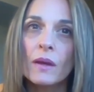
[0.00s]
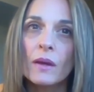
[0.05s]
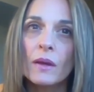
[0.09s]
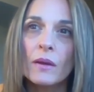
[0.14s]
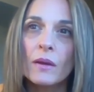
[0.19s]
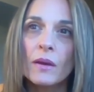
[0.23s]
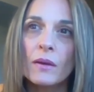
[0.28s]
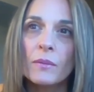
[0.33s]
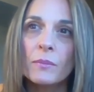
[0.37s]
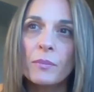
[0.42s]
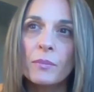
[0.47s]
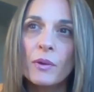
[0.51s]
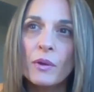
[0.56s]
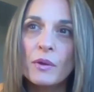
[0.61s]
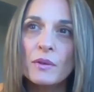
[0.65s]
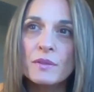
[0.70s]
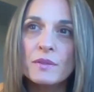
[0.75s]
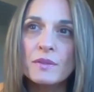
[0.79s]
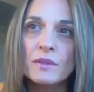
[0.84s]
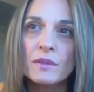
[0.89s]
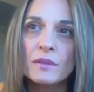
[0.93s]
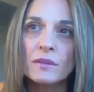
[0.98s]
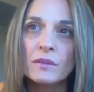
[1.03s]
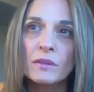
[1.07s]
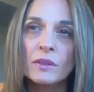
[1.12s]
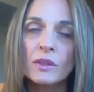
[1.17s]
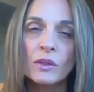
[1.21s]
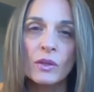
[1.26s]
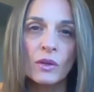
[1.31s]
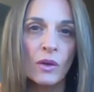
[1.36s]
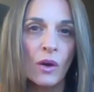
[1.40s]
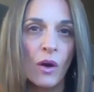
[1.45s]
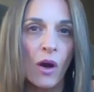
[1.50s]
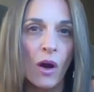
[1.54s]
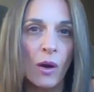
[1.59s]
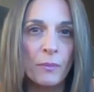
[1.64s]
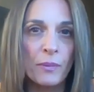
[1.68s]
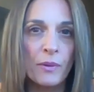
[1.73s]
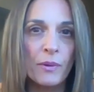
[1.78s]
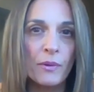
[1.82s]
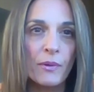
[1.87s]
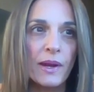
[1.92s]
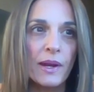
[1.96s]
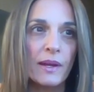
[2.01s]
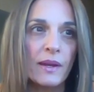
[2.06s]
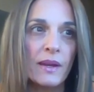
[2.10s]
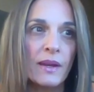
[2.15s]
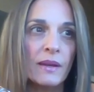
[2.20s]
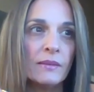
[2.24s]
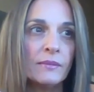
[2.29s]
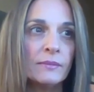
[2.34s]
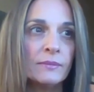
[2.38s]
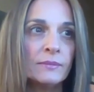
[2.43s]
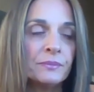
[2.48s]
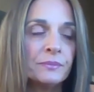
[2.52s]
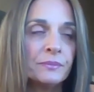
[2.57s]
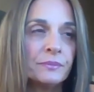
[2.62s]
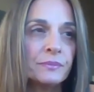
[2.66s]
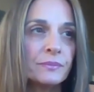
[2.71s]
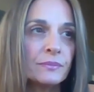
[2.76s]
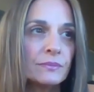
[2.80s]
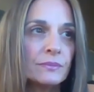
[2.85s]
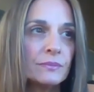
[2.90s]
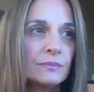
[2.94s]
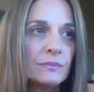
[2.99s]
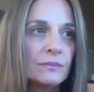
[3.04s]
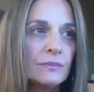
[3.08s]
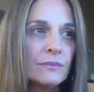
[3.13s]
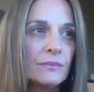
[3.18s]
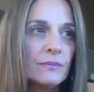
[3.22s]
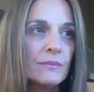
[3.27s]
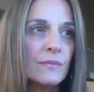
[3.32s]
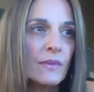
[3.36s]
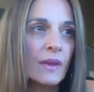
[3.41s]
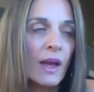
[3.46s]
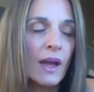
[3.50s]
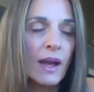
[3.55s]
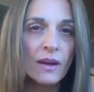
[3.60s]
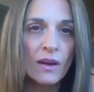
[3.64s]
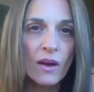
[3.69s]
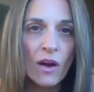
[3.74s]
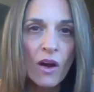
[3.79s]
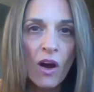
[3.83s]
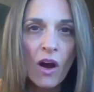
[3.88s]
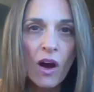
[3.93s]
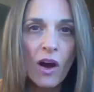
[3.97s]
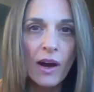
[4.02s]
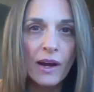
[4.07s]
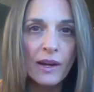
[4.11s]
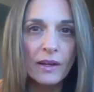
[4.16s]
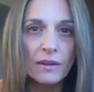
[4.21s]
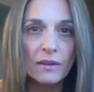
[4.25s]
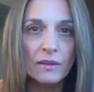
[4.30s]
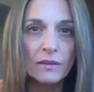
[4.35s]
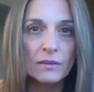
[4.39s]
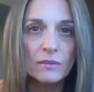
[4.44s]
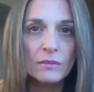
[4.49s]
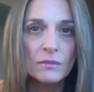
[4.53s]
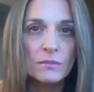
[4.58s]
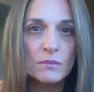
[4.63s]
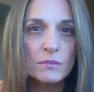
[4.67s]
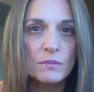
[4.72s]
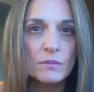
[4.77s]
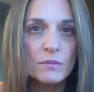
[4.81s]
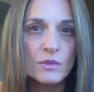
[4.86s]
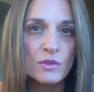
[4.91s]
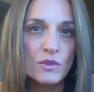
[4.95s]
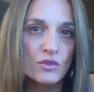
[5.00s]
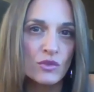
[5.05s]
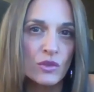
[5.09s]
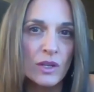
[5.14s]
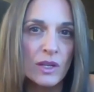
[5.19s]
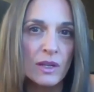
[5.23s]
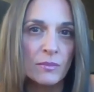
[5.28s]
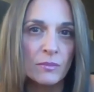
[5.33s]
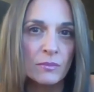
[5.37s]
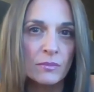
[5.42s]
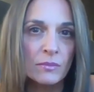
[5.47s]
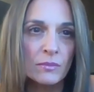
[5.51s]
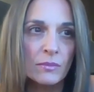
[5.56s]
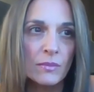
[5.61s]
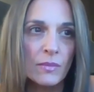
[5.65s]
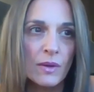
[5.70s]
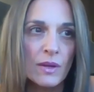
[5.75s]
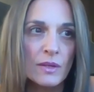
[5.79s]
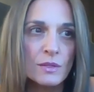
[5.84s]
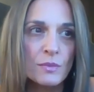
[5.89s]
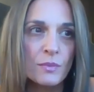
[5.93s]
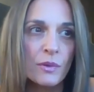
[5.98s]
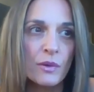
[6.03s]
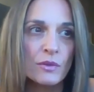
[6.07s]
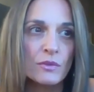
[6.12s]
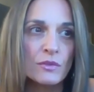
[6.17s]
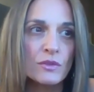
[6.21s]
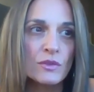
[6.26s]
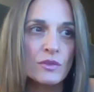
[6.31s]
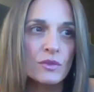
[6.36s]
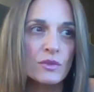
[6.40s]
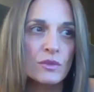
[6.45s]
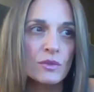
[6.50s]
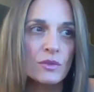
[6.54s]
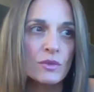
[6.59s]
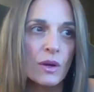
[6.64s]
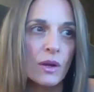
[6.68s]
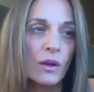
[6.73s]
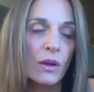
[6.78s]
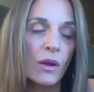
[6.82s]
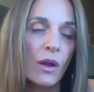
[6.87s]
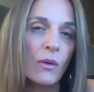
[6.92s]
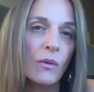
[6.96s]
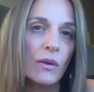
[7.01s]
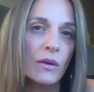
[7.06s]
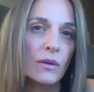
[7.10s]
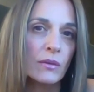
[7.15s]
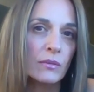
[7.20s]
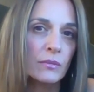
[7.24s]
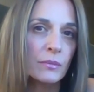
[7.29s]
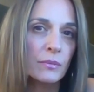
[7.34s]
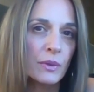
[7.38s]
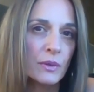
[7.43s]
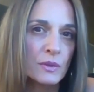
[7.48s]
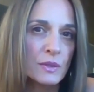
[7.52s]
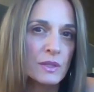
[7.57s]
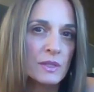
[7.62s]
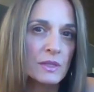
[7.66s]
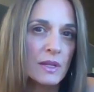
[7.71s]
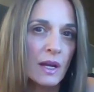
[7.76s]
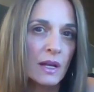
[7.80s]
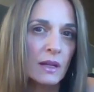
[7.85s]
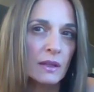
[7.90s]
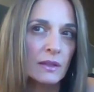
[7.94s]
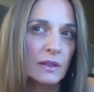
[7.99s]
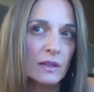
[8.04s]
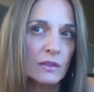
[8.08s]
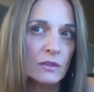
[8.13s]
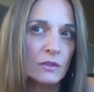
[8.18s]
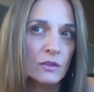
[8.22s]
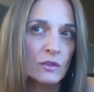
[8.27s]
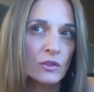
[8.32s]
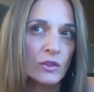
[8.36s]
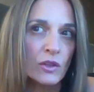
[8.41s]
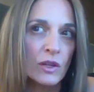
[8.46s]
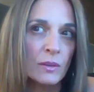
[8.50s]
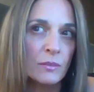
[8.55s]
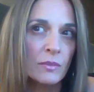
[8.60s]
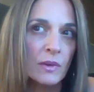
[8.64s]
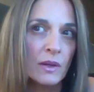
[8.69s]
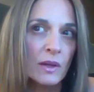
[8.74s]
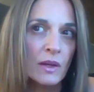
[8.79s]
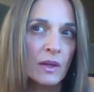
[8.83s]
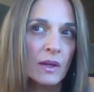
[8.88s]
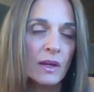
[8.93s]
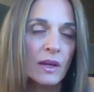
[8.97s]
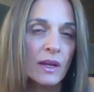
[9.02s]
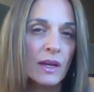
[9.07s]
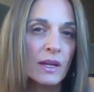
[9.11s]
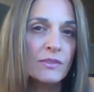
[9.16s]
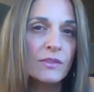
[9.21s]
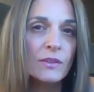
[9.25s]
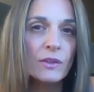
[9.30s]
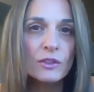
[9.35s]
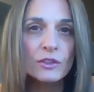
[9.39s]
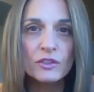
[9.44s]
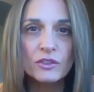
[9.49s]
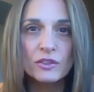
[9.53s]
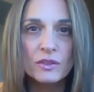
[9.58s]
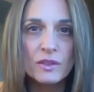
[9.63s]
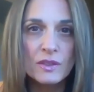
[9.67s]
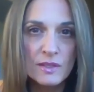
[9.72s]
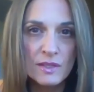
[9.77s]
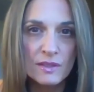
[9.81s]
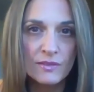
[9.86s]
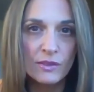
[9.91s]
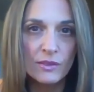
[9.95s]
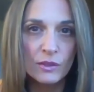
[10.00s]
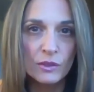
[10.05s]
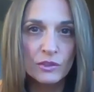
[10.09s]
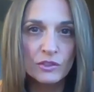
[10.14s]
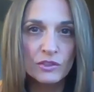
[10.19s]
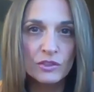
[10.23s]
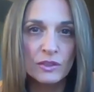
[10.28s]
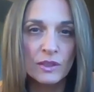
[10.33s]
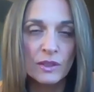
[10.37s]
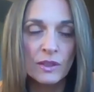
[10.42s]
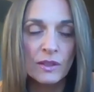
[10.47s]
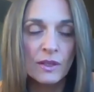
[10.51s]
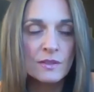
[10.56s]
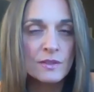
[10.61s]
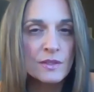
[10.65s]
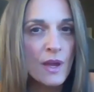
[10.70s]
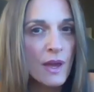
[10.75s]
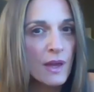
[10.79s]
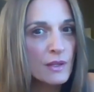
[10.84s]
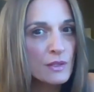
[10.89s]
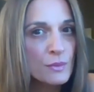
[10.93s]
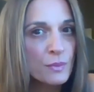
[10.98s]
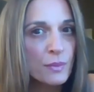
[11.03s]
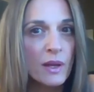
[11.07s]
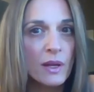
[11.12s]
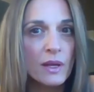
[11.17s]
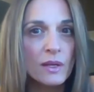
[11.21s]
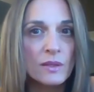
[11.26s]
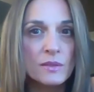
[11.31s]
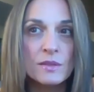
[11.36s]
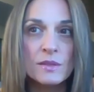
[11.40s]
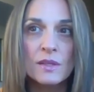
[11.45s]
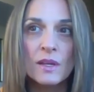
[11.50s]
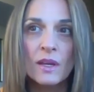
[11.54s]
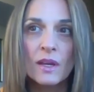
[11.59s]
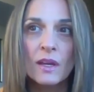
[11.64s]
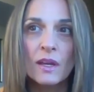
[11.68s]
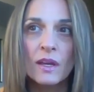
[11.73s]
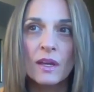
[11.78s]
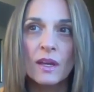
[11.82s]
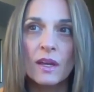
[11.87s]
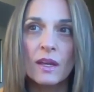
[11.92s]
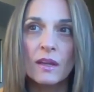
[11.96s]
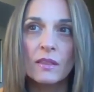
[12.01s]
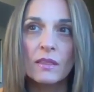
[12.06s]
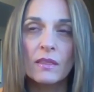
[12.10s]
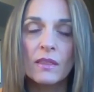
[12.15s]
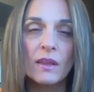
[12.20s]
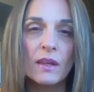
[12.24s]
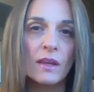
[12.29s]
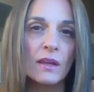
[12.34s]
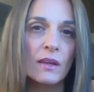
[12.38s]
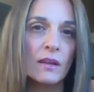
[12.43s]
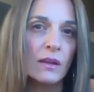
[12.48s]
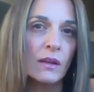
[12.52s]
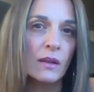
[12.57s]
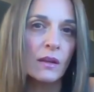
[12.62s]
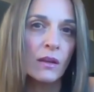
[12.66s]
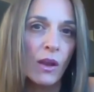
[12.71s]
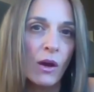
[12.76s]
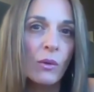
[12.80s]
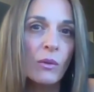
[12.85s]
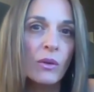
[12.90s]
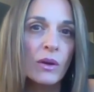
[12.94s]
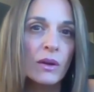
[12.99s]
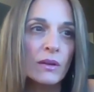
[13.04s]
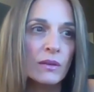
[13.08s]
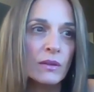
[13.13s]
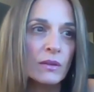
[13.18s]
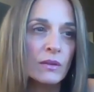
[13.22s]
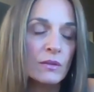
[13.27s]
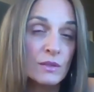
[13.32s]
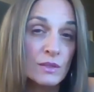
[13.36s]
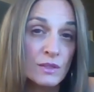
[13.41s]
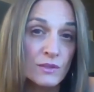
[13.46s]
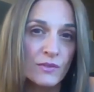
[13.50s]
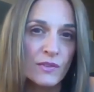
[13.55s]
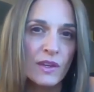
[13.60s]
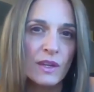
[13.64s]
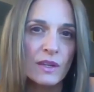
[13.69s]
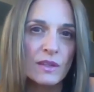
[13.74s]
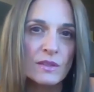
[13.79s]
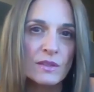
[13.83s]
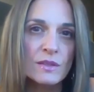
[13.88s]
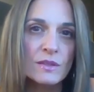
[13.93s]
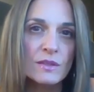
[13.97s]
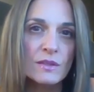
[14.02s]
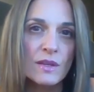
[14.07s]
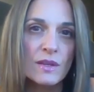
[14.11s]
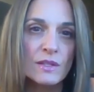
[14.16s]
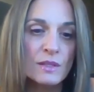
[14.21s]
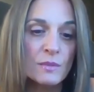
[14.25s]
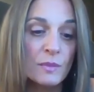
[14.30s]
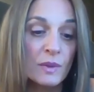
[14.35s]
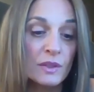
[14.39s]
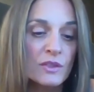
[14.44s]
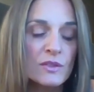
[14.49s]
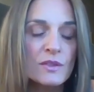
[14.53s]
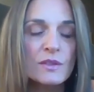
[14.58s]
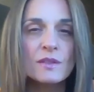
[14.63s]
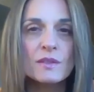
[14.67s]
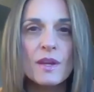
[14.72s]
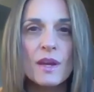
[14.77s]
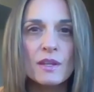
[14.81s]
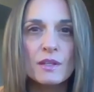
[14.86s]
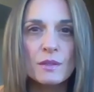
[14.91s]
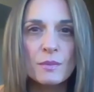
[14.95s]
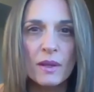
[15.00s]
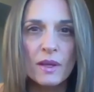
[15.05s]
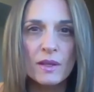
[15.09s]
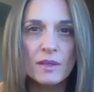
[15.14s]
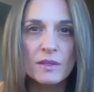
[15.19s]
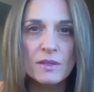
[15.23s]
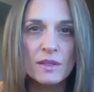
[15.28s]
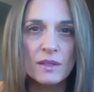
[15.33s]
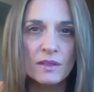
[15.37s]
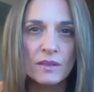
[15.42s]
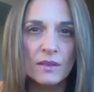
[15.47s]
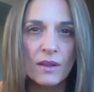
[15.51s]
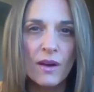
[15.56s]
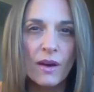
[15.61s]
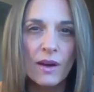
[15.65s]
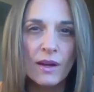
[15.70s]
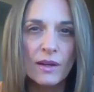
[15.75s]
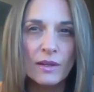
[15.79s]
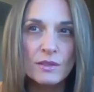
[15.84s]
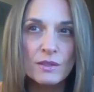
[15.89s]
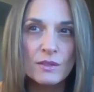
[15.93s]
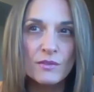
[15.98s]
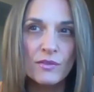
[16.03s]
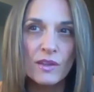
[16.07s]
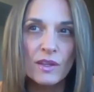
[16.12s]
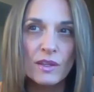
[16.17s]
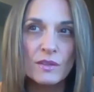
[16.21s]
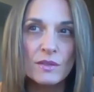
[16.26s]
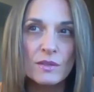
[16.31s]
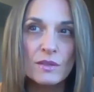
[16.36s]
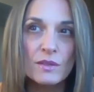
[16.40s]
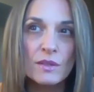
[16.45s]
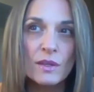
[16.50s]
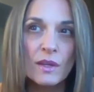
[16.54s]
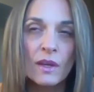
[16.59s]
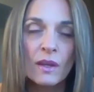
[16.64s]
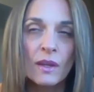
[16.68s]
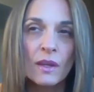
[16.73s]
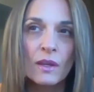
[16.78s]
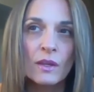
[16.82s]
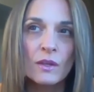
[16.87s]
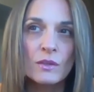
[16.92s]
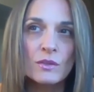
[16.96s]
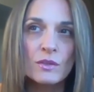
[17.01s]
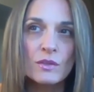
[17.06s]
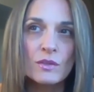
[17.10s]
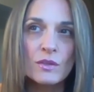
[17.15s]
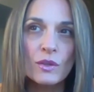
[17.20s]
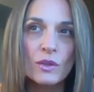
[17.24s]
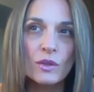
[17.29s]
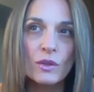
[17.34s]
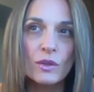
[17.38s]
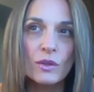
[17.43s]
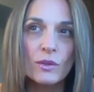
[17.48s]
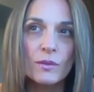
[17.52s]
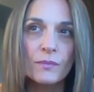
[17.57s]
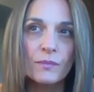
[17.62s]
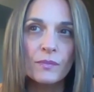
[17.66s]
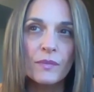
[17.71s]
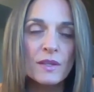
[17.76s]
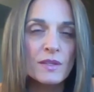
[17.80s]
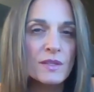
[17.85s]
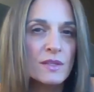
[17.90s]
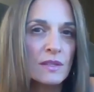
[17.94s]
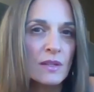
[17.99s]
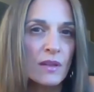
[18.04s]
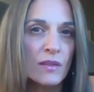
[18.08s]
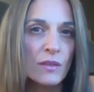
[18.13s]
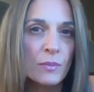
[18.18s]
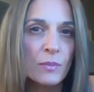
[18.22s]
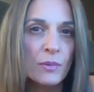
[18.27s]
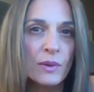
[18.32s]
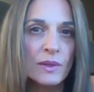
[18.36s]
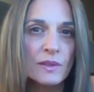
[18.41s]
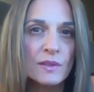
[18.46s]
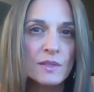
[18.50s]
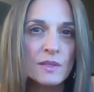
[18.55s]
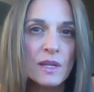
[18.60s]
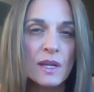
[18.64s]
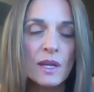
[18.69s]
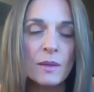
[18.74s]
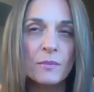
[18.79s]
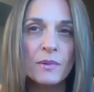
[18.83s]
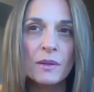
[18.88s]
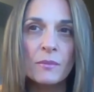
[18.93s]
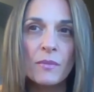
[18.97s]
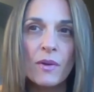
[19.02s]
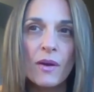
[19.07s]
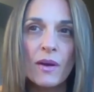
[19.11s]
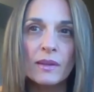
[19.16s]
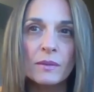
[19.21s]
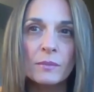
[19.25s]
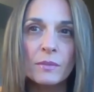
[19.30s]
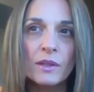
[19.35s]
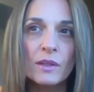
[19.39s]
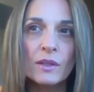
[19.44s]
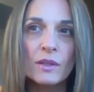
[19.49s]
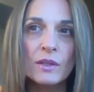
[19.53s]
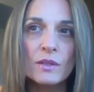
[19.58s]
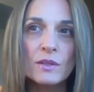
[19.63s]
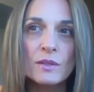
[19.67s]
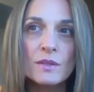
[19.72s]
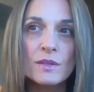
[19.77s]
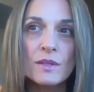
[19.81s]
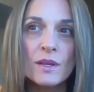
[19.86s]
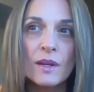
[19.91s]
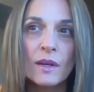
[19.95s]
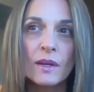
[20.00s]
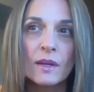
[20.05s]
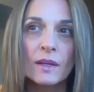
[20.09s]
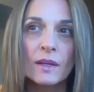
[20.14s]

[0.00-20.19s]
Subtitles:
a person, operating at a higher stream as opposed to a lower personality stream. Evolution is evolution, and it takes place in the lower spheres as much as it takes place in the higher spheres. So that's another point to keep in mind, because